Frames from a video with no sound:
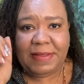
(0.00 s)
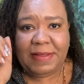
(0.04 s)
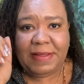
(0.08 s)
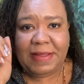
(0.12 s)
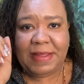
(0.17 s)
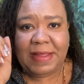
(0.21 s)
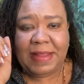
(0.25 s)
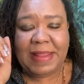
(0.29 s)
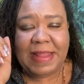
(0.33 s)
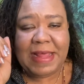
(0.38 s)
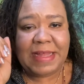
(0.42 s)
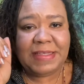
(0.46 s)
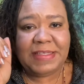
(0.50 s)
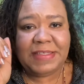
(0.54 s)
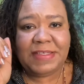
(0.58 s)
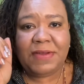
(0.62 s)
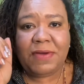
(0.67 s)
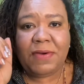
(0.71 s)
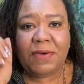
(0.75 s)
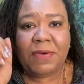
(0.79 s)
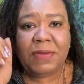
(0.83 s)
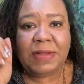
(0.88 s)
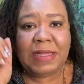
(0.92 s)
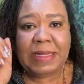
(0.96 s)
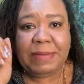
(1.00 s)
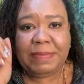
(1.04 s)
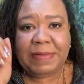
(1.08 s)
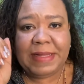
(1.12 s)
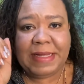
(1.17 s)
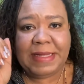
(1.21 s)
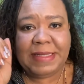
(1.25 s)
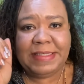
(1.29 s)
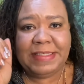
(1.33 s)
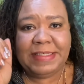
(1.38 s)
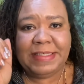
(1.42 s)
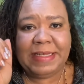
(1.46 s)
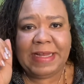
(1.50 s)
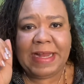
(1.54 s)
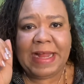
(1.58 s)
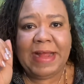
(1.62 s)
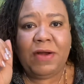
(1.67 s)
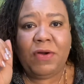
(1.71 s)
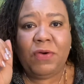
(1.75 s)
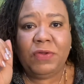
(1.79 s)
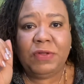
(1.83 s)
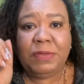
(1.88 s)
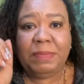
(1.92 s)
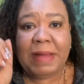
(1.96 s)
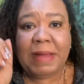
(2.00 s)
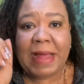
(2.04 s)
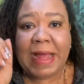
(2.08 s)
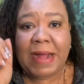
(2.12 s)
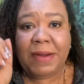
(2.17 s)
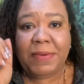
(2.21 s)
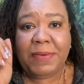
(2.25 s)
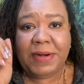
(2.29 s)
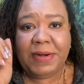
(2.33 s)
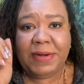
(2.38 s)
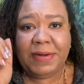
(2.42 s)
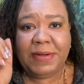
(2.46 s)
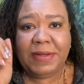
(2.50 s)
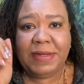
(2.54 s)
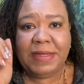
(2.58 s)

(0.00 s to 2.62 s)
And that's the only place that I hold power,